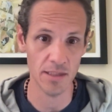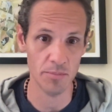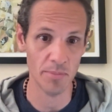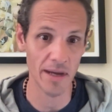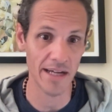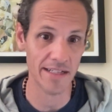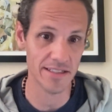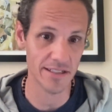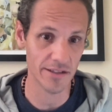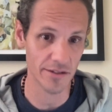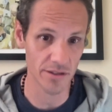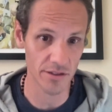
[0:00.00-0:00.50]

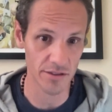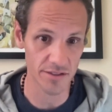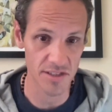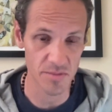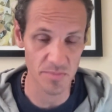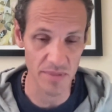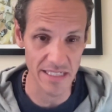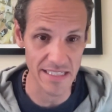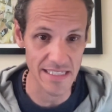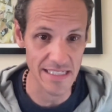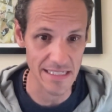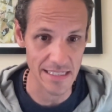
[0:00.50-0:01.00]
bacterial
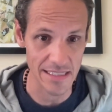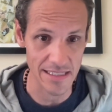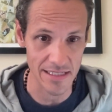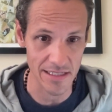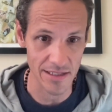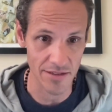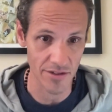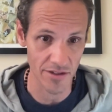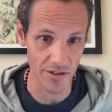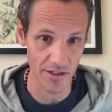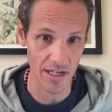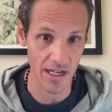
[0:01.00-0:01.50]
species
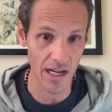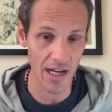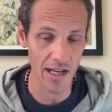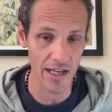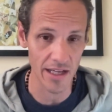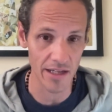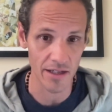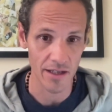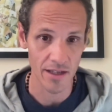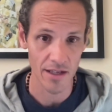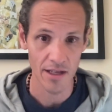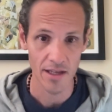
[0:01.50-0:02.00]
in their
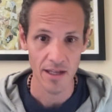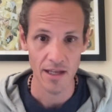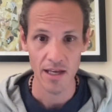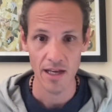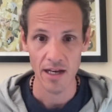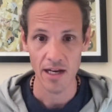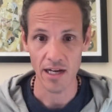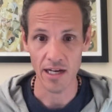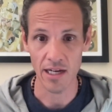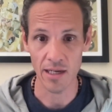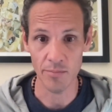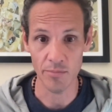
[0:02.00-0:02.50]
gut,
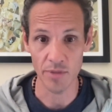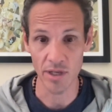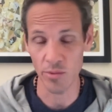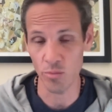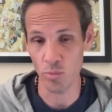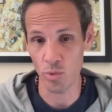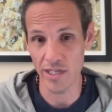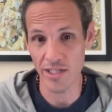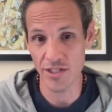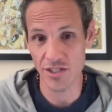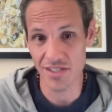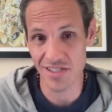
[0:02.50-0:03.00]
and
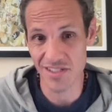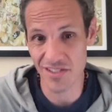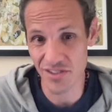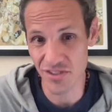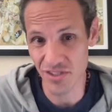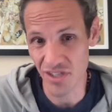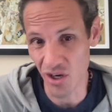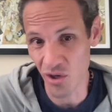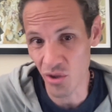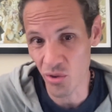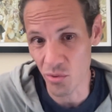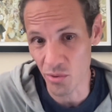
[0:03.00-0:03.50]
we just
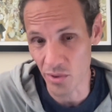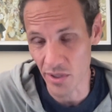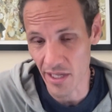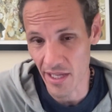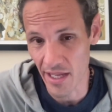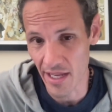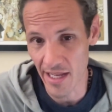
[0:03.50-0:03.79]
don't.